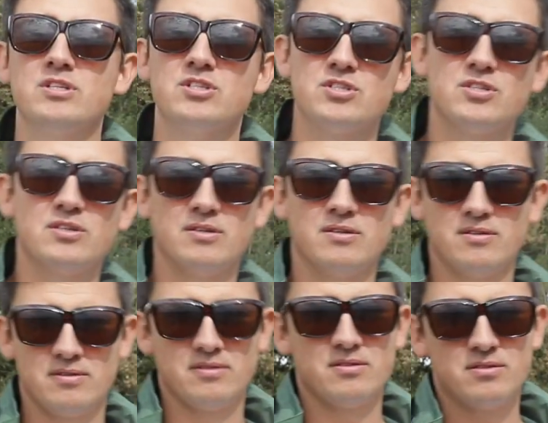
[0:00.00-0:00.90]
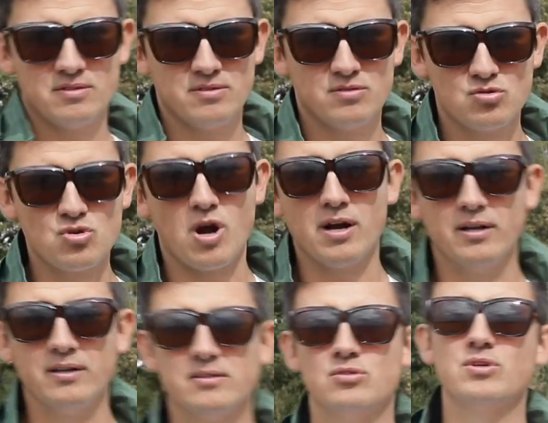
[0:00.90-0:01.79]
this
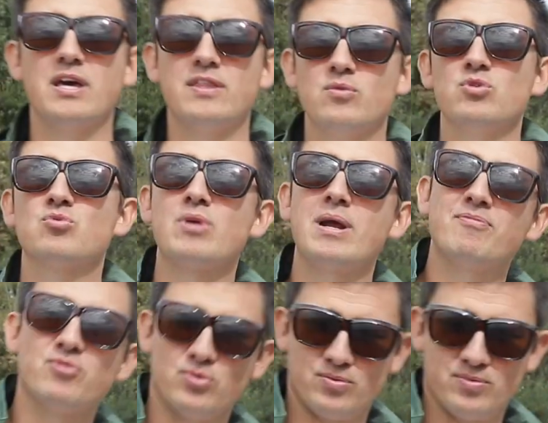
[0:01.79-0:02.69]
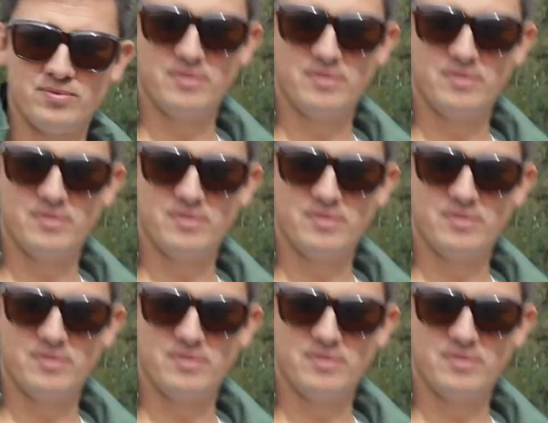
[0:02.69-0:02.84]
drug together with grapefruit